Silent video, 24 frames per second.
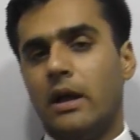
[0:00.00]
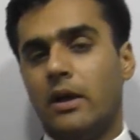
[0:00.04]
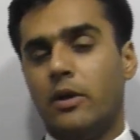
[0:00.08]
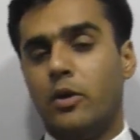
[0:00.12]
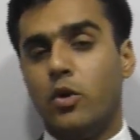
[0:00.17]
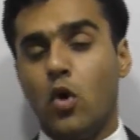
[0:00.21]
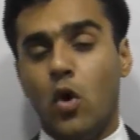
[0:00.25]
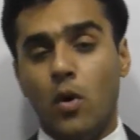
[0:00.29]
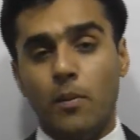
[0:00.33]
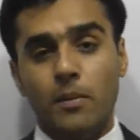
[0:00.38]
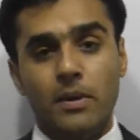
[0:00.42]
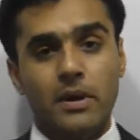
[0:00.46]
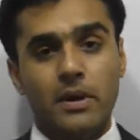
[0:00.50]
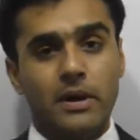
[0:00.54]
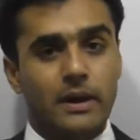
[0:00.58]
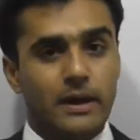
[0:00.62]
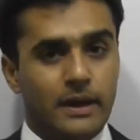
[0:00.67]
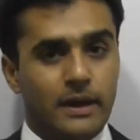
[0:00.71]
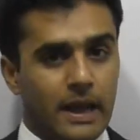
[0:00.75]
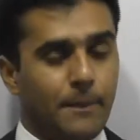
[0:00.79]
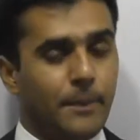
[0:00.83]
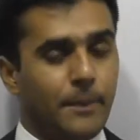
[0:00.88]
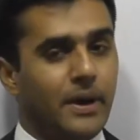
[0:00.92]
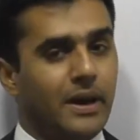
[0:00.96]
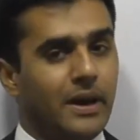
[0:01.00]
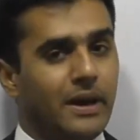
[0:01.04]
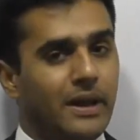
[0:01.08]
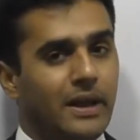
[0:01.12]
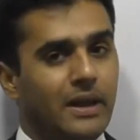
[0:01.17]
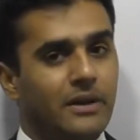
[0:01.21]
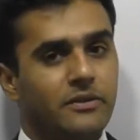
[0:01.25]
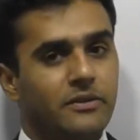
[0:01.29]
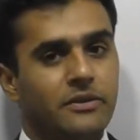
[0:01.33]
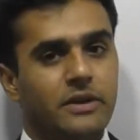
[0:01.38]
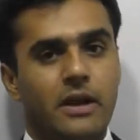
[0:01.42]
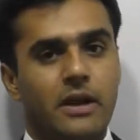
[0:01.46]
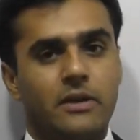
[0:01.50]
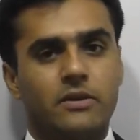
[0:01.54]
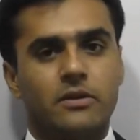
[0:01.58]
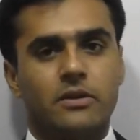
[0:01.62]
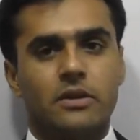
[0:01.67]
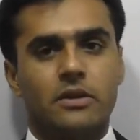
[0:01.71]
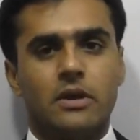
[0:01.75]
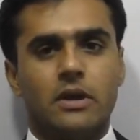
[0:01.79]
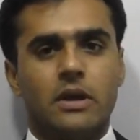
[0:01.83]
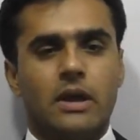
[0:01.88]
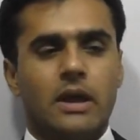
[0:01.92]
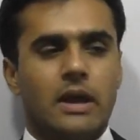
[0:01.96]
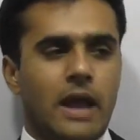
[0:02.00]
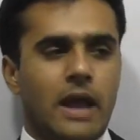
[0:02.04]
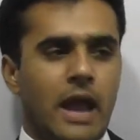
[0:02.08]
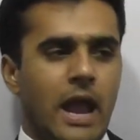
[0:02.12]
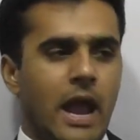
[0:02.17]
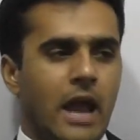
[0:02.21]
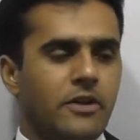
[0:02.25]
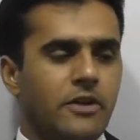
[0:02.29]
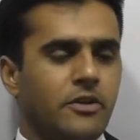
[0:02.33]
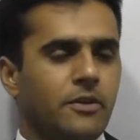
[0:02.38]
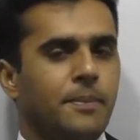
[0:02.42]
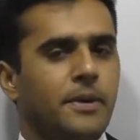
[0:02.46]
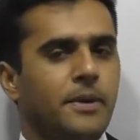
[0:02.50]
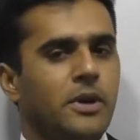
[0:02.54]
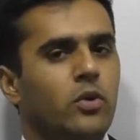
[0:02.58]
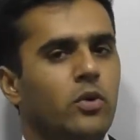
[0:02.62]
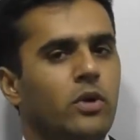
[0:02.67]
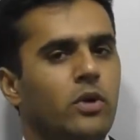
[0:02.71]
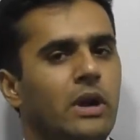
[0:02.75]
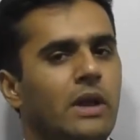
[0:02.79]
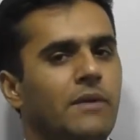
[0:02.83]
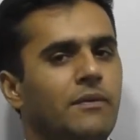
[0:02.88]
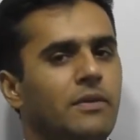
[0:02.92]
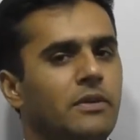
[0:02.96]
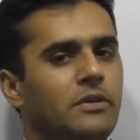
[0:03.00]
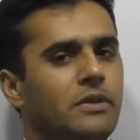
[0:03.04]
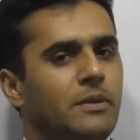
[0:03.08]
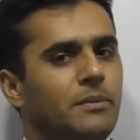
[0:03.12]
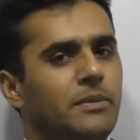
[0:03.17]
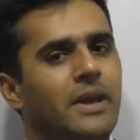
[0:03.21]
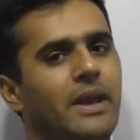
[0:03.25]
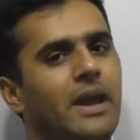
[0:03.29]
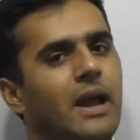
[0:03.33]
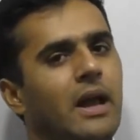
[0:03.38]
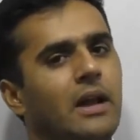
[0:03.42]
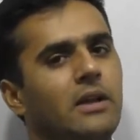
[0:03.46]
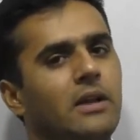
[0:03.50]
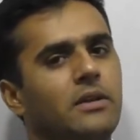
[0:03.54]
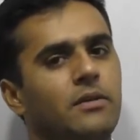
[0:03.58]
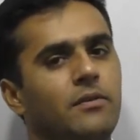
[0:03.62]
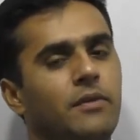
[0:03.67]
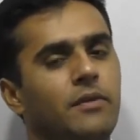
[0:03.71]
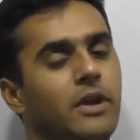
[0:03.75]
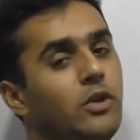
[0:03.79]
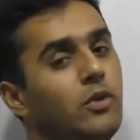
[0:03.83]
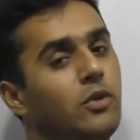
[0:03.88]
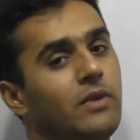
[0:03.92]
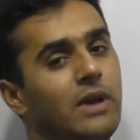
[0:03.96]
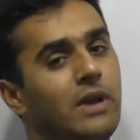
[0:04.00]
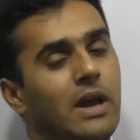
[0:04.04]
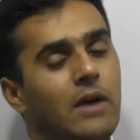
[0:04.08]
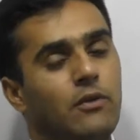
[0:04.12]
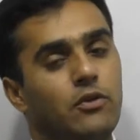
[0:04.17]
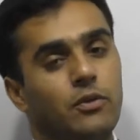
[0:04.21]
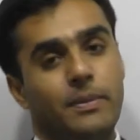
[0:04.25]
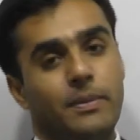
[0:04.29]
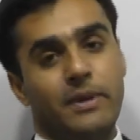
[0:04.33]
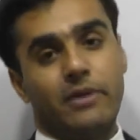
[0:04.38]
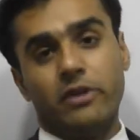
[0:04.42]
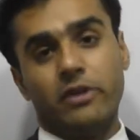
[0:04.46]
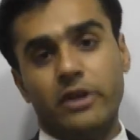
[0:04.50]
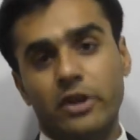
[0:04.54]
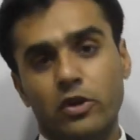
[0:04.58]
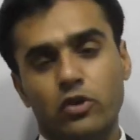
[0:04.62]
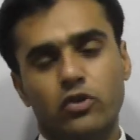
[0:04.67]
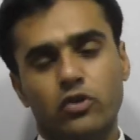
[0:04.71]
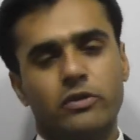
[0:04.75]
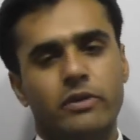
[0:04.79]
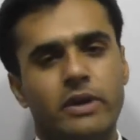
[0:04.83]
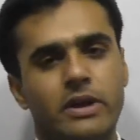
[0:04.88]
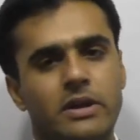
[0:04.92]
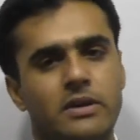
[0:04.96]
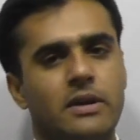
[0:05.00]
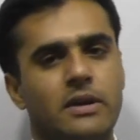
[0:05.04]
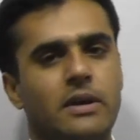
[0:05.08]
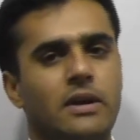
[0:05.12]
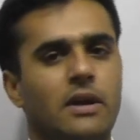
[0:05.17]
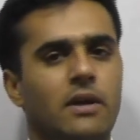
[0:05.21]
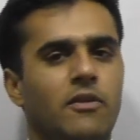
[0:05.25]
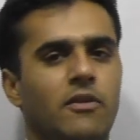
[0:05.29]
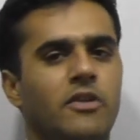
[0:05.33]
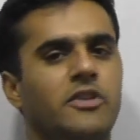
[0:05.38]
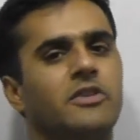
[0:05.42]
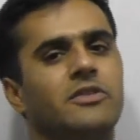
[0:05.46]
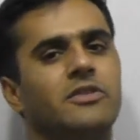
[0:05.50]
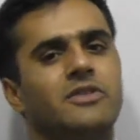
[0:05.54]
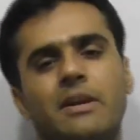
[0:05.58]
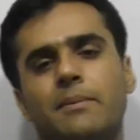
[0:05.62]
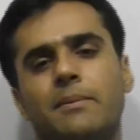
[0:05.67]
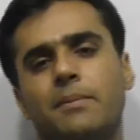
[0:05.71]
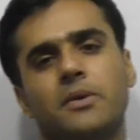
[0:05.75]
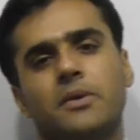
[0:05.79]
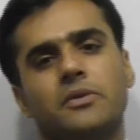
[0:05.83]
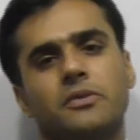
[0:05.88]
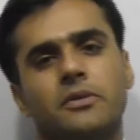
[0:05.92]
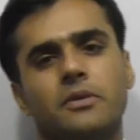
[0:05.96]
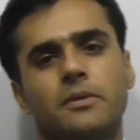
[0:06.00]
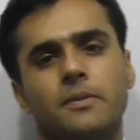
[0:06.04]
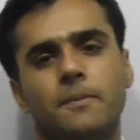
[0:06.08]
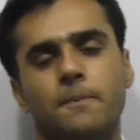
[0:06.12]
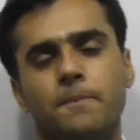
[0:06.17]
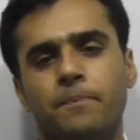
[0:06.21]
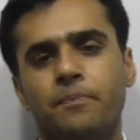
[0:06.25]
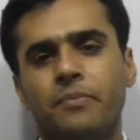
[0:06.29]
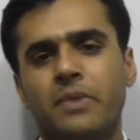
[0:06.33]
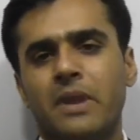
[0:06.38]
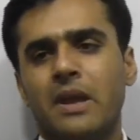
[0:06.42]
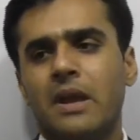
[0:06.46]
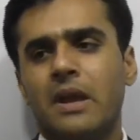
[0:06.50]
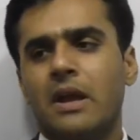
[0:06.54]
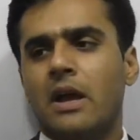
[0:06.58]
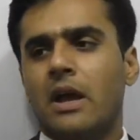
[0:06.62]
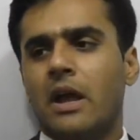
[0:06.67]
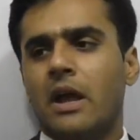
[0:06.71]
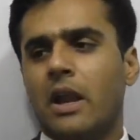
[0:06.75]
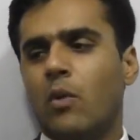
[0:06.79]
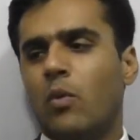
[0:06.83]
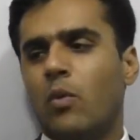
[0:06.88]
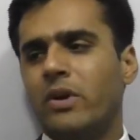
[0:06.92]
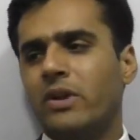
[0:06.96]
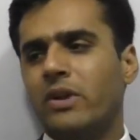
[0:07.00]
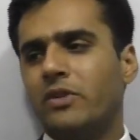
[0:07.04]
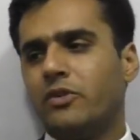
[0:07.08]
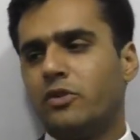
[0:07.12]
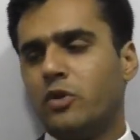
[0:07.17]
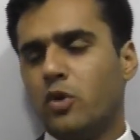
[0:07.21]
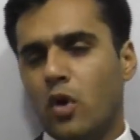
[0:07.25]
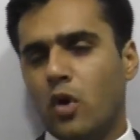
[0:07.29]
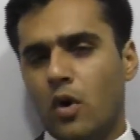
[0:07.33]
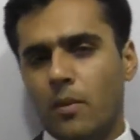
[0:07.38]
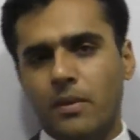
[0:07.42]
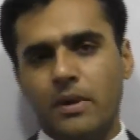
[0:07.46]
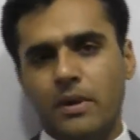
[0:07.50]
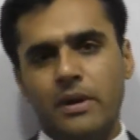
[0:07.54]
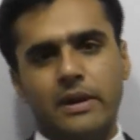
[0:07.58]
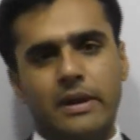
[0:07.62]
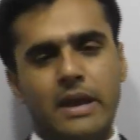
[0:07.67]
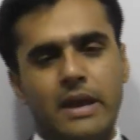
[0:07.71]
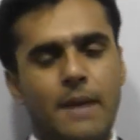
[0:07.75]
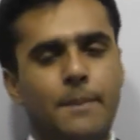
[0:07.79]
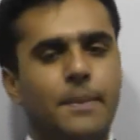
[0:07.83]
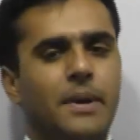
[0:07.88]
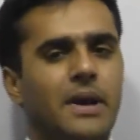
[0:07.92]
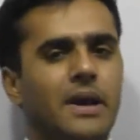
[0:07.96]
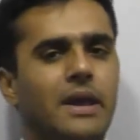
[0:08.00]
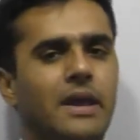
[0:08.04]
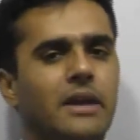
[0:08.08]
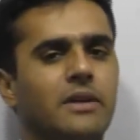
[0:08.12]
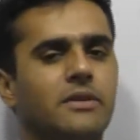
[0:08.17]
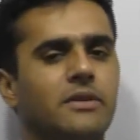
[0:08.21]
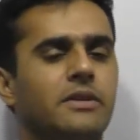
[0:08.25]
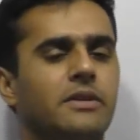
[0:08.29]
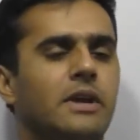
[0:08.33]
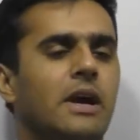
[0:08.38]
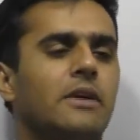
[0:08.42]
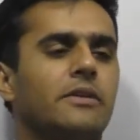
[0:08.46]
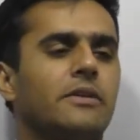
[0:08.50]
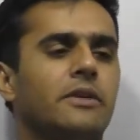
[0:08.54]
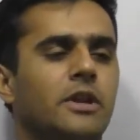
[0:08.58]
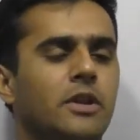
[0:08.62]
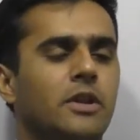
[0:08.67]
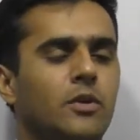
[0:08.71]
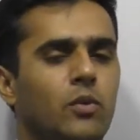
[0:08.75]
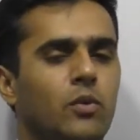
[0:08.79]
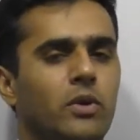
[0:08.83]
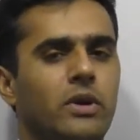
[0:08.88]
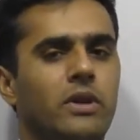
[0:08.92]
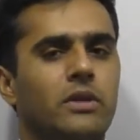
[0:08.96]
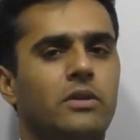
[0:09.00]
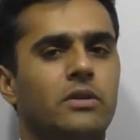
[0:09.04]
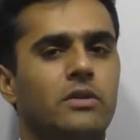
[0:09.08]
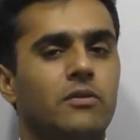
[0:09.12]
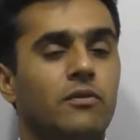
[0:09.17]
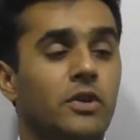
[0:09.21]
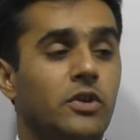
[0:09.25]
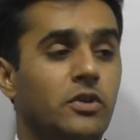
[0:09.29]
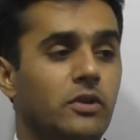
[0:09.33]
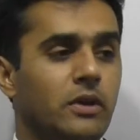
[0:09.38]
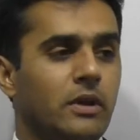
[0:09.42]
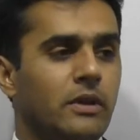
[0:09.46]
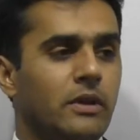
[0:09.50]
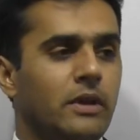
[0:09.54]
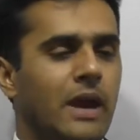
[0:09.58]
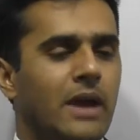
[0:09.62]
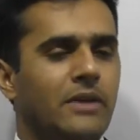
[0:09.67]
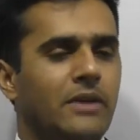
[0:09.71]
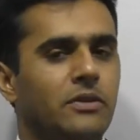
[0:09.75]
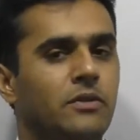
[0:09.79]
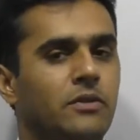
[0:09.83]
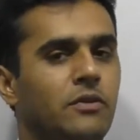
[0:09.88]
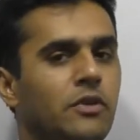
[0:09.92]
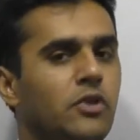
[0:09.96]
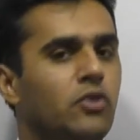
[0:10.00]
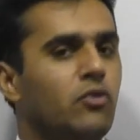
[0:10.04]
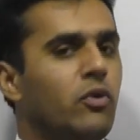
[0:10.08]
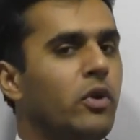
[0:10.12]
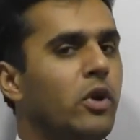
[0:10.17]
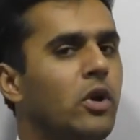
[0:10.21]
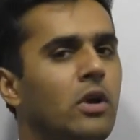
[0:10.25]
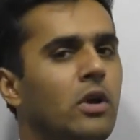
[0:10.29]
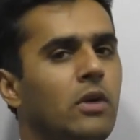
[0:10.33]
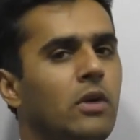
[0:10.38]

normal capital gains tax. Entrepreneur relief is something else where you will have to pay a reduced rate, which is 10%. Now, one is normal capital gains tax, another one is the assets which